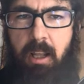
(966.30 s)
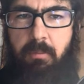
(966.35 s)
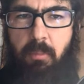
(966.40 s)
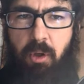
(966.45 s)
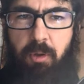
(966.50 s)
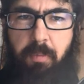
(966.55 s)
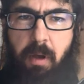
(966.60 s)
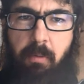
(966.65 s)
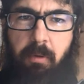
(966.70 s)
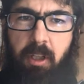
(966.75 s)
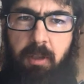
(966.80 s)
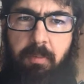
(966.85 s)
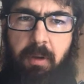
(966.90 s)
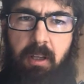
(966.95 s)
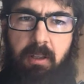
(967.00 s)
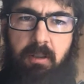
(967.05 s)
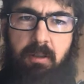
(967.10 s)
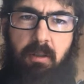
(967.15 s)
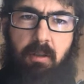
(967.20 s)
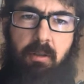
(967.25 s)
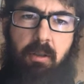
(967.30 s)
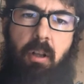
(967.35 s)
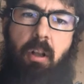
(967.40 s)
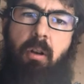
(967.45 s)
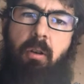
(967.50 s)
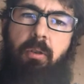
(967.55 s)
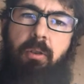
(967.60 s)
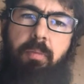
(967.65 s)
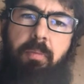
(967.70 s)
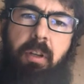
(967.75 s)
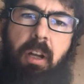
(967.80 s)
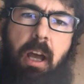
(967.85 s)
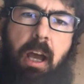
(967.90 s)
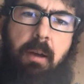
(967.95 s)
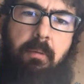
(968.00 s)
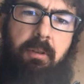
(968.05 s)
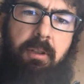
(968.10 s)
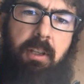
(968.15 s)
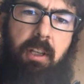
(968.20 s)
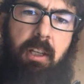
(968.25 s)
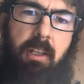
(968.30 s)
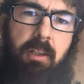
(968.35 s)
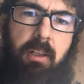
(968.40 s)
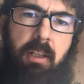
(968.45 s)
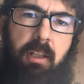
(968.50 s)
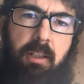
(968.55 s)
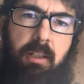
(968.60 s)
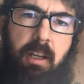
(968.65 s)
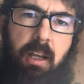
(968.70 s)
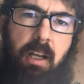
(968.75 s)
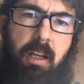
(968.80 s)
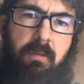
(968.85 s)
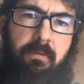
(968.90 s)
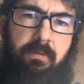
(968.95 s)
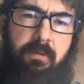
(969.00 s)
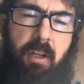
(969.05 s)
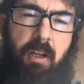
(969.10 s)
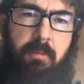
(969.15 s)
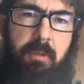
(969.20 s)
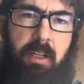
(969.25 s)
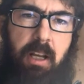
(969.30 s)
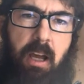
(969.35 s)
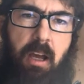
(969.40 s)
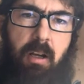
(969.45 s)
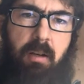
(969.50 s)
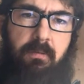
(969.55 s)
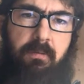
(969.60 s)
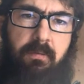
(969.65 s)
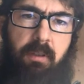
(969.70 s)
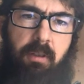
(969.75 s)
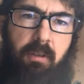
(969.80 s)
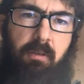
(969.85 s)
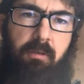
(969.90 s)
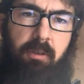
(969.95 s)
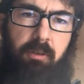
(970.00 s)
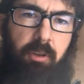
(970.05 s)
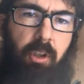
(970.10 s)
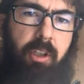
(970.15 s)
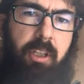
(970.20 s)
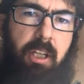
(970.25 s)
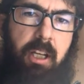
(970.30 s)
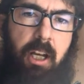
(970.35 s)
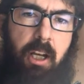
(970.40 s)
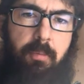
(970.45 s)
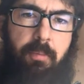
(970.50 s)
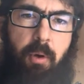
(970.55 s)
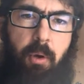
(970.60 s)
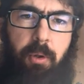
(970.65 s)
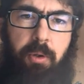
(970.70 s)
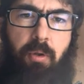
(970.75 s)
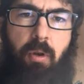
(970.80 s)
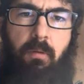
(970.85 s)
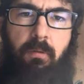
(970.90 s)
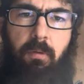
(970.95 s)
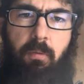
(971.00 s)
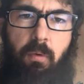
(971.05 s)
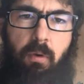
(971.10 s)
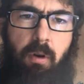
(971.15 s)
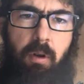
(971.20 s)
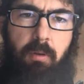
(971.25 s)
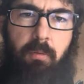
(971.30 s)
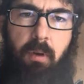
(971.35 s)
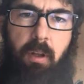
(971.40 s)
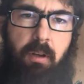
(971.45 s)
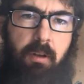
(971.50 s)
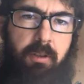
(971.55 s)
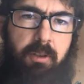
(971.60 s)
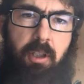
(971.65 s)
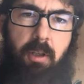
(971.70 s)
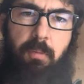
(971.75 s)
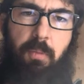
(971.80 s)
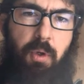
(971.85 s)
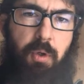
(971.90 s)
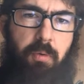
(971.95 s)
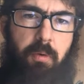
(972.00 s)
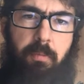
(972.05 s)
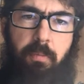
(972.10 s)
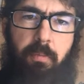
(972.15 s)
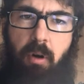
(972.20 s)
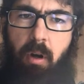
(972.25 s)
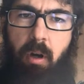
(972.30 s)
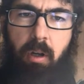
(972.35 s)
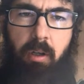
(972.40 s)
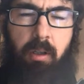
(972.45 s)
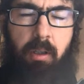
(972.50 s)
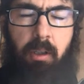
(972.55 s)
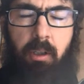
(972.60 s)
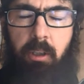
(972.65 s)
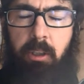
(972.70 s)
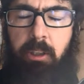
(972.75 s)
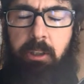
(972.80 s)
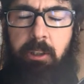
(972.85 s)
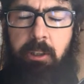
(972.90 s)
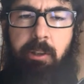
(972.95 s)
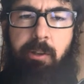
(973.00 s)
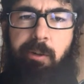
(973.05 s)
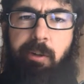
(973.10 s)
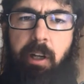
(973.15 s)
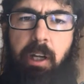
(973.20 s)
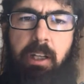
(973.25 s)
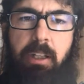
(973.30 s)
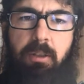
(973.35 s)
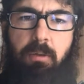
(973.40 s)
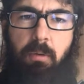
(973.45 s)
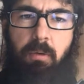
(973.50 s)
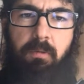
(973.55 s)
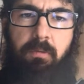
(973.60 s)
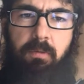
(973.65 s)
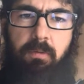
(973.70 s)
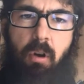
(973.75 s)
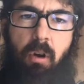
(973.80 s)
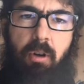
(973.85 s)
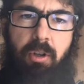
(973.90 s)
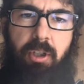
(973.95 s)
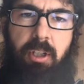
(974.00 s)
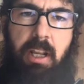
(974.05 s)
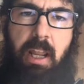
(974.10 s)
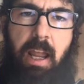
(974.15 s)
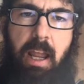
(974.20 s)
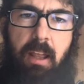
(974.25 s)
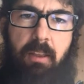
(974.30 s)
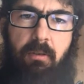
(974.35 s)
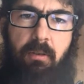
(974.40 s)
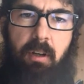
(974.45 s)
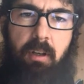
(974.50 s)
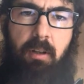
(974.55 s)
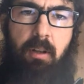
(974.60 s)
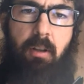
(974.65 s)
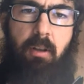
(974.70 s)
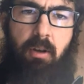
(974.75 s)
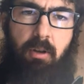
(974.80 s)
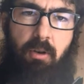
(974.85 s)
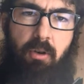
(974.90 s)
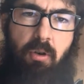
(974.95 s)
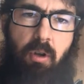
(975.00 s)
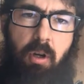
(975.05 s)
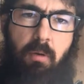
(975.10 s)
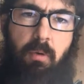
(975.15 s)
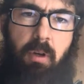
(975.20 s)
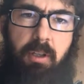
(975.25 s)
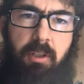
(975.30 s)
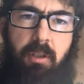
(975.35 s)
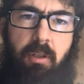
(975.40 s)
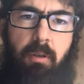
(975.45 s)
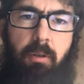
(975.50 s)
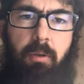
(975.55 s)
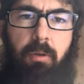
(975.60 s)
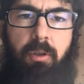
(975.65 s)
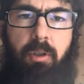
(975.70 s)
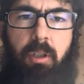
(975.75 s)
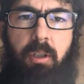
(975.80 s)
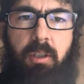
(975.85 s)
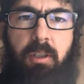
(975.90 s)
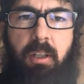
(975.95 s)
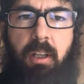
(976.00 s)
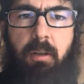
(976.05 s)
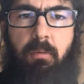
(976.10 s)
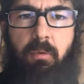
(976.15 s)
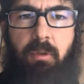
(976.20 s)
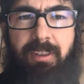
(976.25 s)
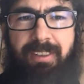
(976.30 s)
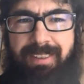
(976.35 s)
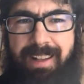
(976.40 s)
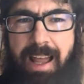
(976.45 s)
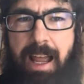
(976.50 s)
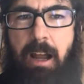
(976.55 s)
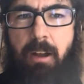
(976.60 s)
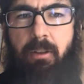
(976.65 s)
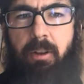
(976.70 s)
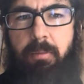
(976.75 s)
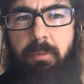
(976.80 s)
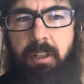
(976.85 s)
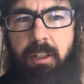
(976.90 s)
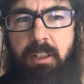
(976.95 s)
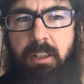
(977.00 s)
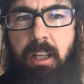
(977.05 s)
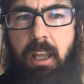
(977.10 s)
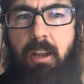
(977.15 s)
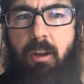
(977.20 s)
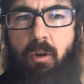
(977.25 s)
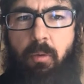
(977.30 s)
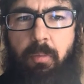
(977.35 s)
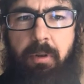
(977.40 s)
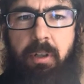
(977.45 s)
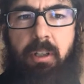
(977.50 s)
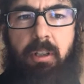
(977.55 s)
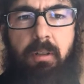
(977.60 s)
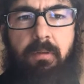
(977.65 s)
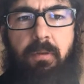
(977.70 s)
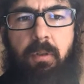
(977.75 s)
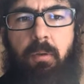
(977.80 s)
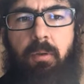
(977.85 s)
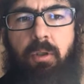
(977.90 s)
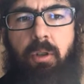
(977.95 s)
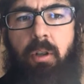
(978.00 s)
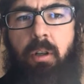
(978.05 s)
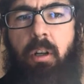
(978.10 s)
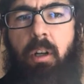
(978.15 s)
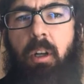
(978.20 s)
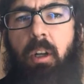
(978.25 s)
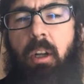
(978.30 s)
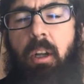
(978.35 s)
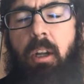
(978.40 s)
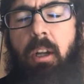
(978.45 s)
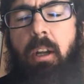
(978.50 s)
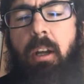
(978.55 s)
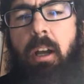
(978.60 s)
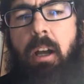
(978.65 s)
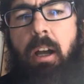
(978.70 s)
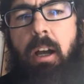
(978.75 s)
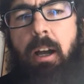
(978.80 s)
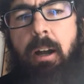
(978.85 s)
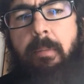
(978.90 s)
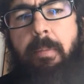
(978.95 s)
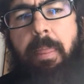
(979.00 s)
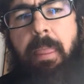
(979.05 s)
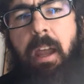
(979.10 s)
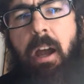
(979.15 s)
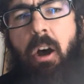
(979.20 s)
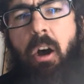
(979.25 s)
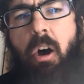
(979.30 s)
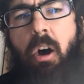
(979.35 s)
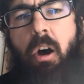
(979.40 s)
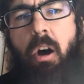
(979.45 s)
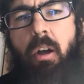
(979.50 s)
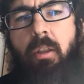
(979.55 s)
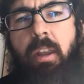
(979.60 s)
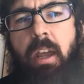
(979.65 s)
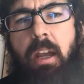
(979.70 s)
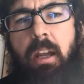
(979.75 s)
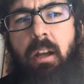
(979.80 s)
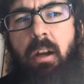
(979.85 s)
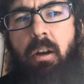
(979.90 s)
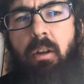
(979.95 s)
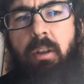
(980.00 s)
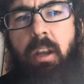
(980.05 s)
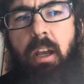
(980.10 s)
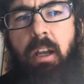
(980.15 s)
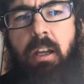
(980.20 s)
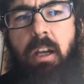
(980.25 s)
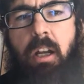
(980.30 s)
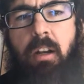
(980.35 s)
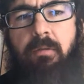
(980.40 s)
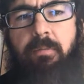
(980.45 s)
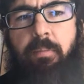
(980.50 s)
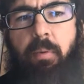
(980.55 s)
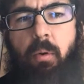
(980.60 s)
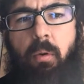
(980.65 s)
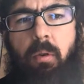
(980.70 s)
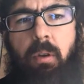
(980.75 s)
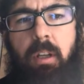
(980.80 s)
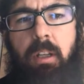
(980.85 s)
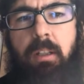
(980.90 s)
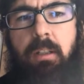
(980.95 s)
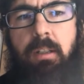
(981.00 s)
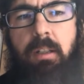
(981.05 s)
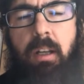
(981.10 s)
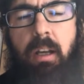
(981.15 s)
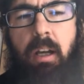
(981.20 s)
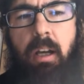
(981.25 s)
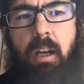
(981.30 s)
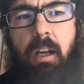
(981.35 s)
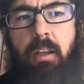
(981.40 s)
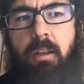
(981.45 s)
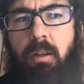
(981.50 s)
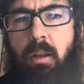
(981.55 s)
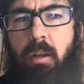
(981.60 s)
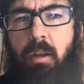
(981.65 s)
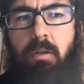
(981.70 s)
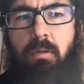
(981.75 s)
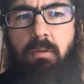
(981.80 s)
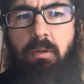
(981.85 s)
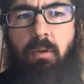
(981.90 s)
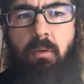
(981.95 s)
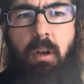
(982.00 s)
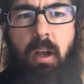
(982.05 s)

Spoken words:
and most public spaces are closed. But I would think that kind of coming out of or looking at a post-COVID world, whether it's an amusement park or any sort of large gathering, they're going to want solutions that will allow them to stay open in the future. On that kind of point, you